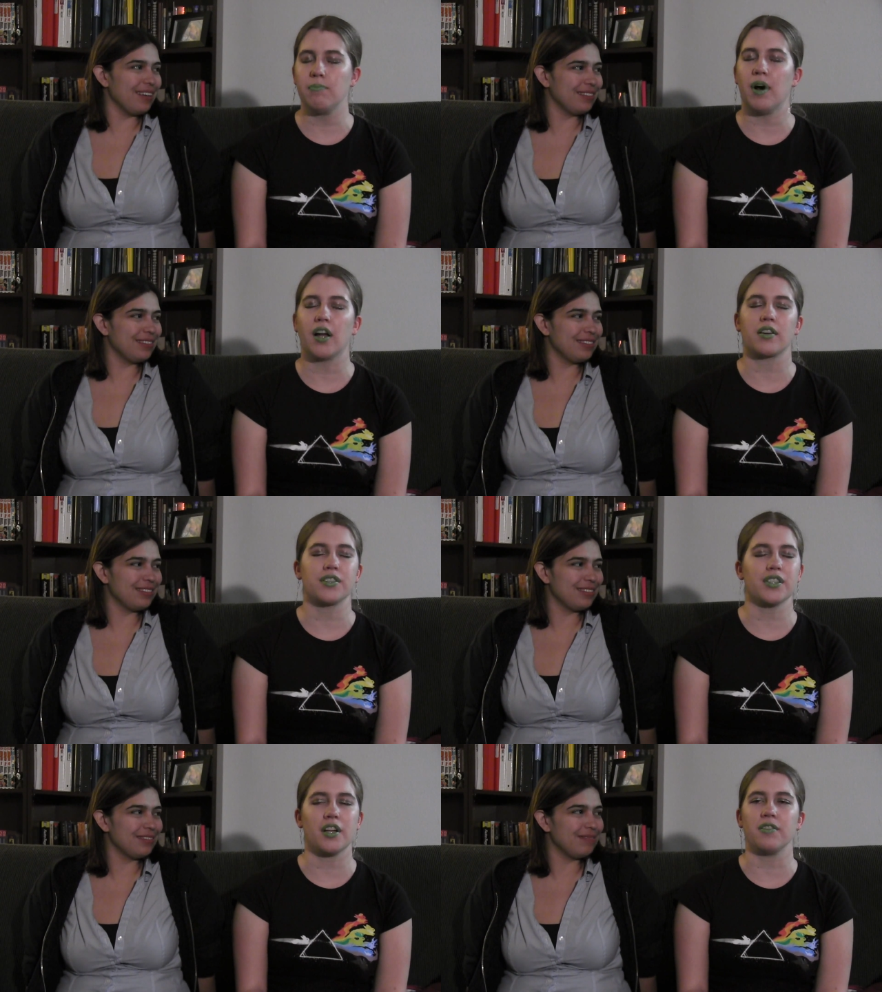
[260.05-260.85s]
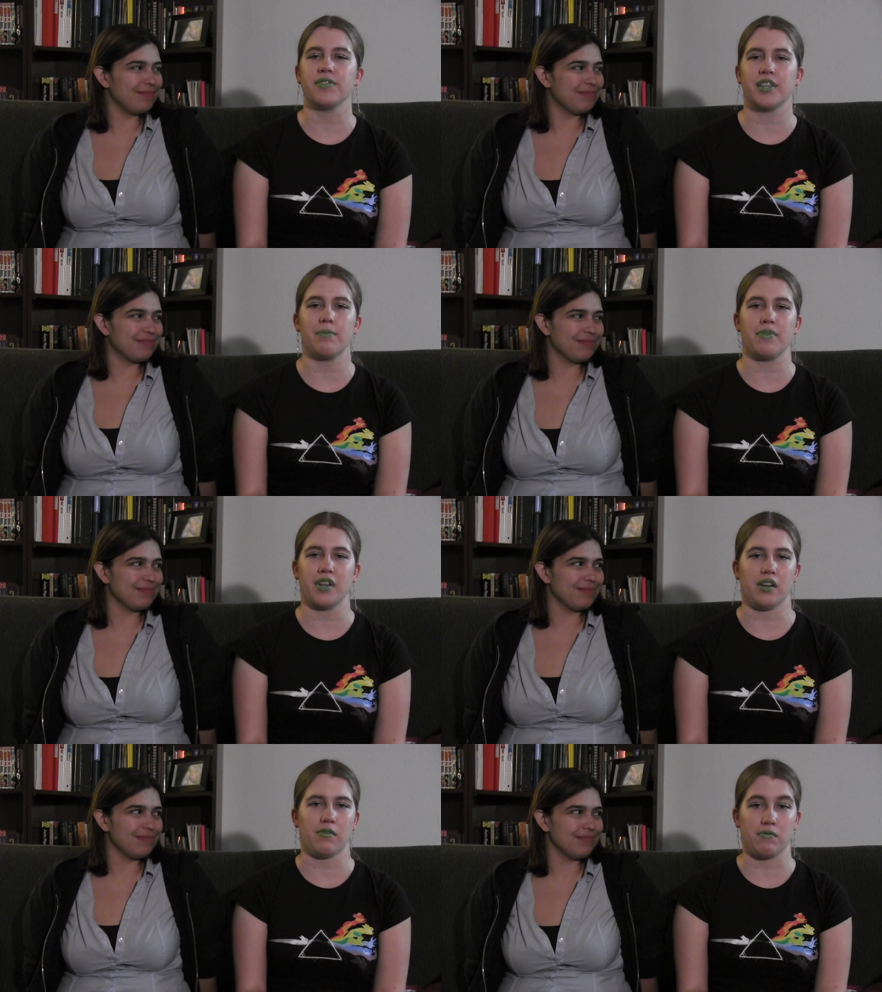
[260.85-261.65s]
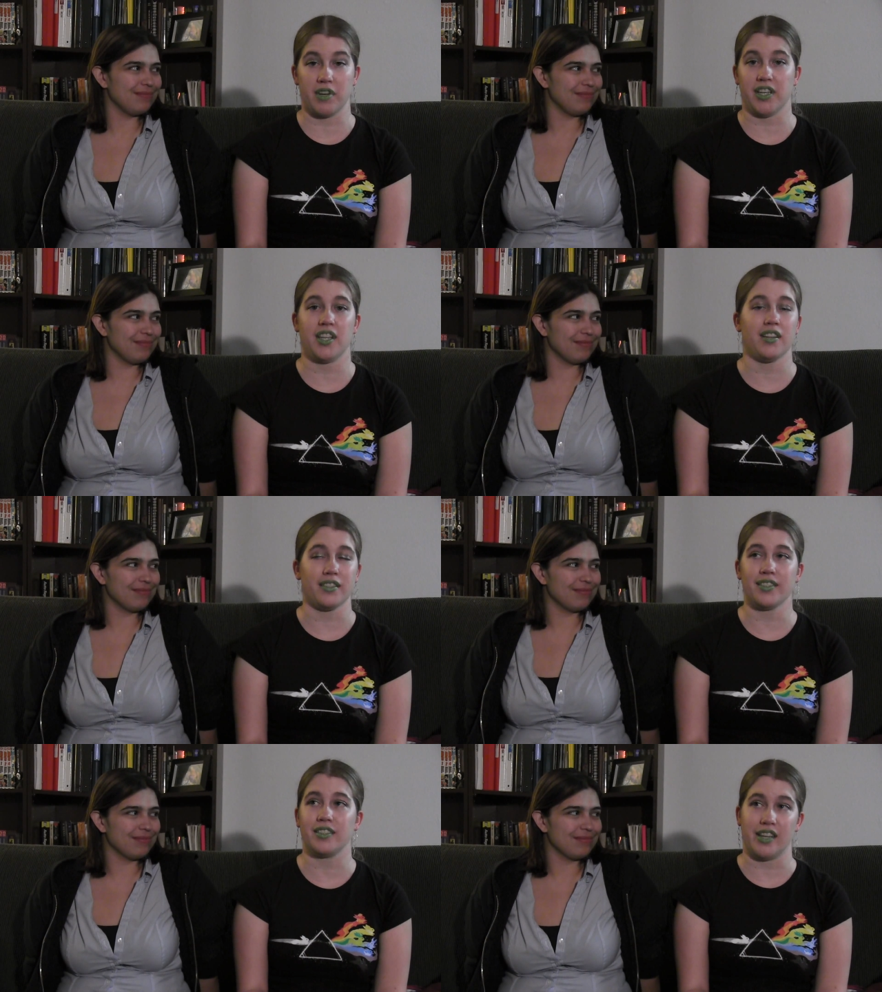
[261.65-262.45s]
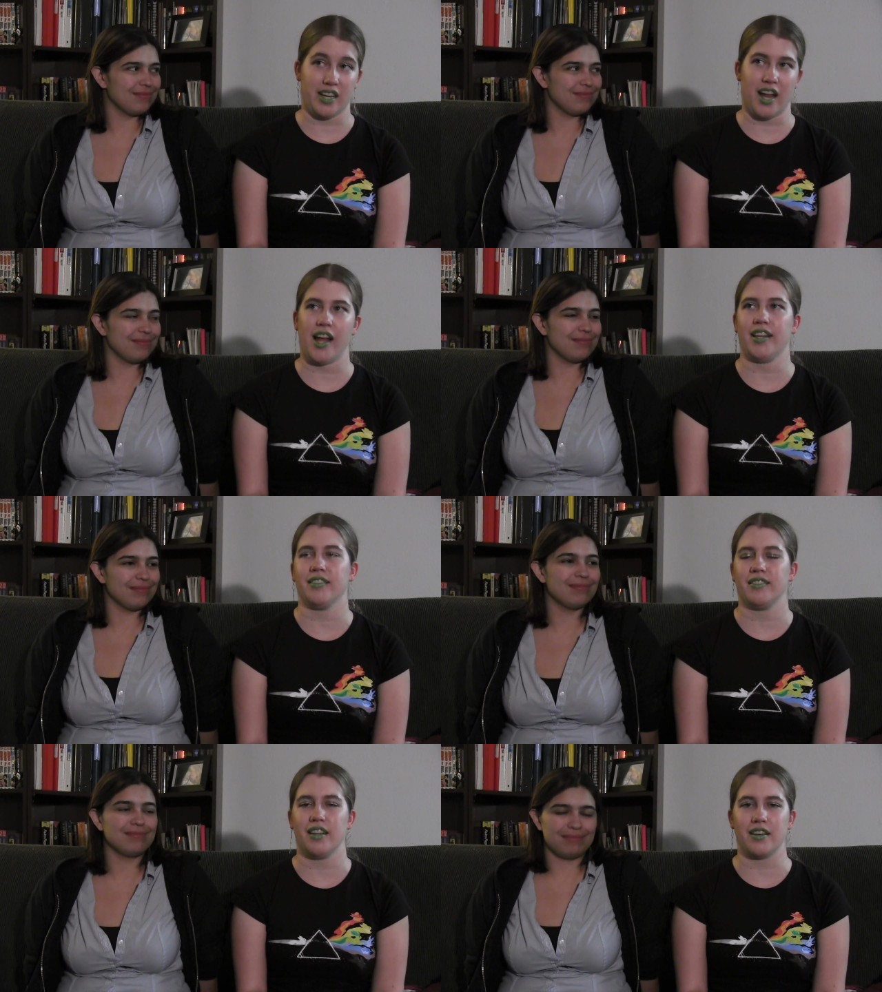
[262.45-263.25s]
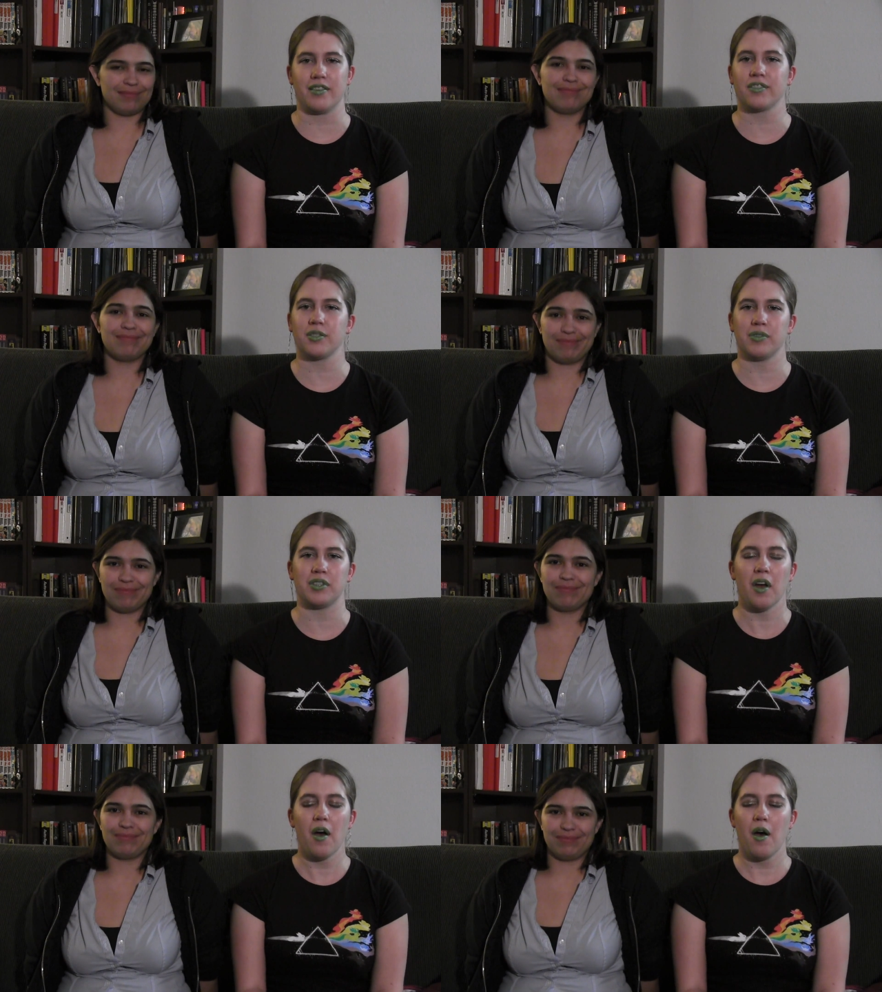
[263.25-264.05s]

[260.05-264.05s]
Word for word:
Speaker 1: then bought herself something ridiculously nice and here she was